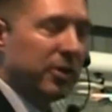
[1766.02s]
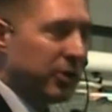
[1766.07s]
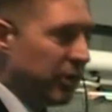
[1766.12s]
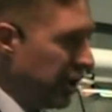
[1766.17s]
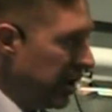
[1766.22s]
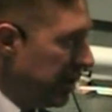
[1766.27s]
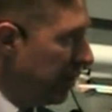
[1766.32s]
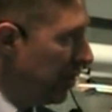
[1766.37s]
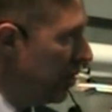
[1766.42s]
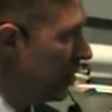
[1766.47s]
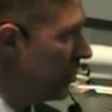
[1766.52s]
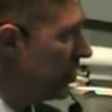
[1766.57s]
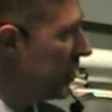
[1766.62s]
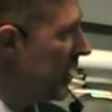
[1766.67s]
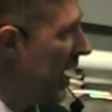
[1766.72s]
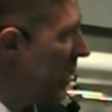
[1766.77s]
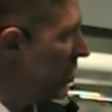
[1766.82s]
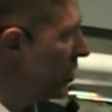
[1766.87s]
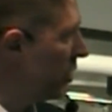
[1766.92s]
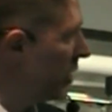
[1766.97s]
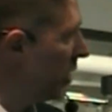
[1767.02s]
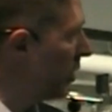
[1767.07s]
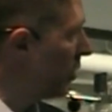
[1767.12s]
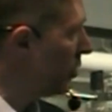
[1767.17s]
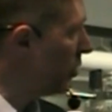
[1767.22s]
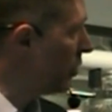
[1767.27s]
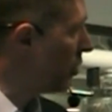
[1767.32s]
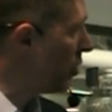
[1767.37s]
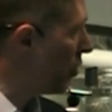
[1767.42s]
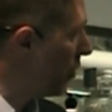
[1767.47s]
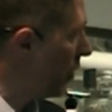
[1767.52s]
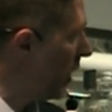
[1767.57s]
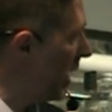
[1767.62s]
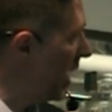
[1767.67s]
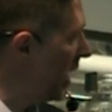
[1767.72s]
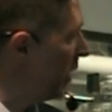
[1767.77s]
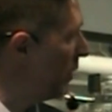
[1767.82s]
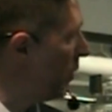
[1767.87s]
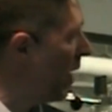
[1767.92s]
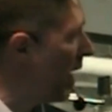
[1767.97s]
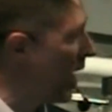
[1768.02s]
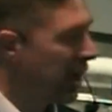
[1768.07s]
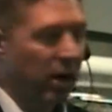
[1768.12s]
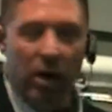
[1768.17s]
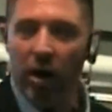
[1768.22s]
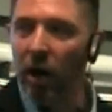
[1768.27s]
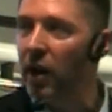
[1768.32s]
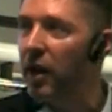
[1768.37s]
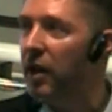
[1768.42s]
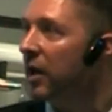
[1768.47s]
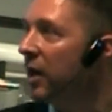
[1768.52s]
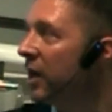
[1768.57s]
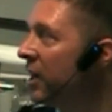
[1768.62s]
turn him loose actually creating what I call a